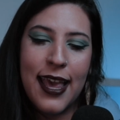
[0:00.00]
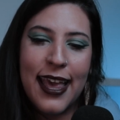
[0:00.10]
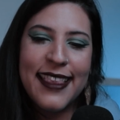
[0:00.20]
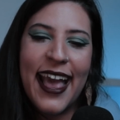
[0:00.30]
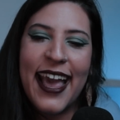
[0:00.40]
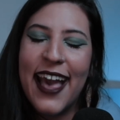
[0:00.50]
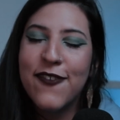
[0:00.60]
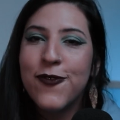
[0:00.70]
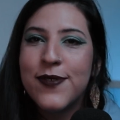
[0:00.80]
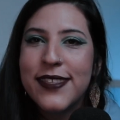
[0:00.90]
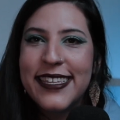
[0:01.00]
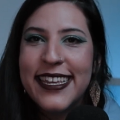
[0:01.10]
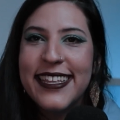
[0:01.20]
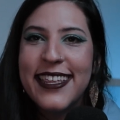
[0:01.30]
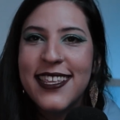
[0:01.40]
And I have
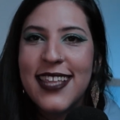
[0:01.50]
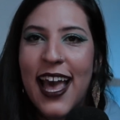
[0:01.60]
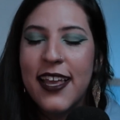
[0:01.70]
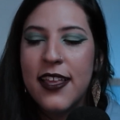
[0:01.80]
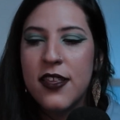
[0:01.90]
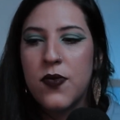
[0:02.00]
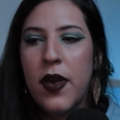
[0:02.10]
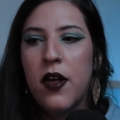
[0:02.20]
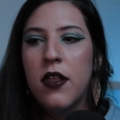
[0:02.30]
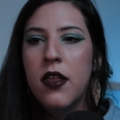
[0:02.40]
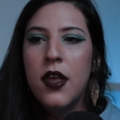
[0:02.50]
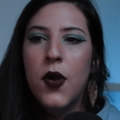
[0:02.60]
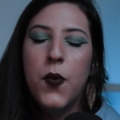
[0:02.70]
seen this side as well.